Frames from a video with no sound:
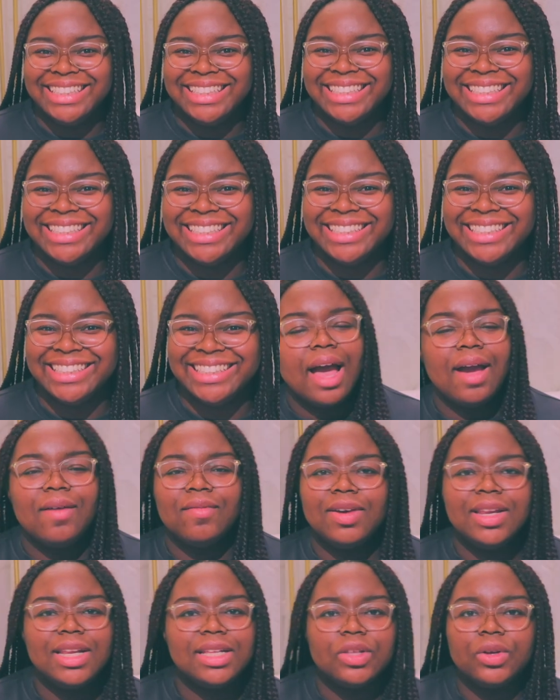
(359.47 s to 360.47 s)
I
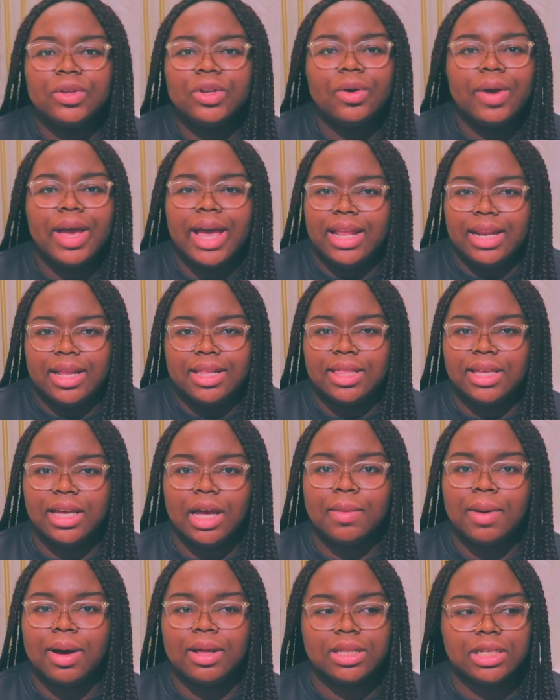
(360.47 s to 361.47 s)
really don't know anything
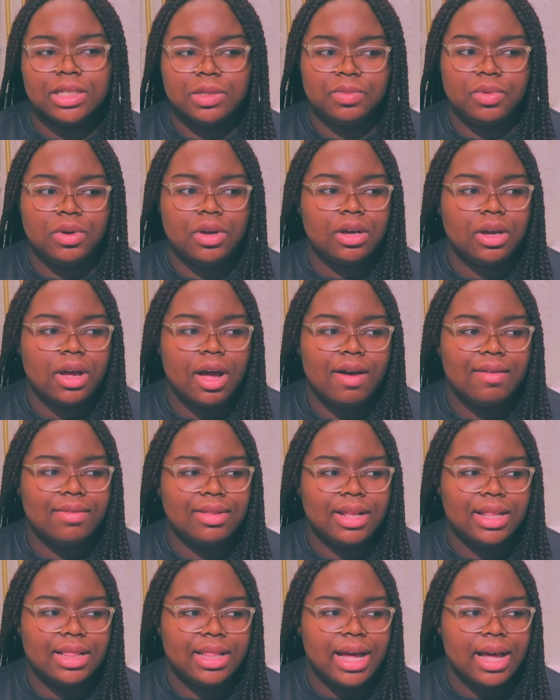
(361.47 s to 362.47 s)
about this book other than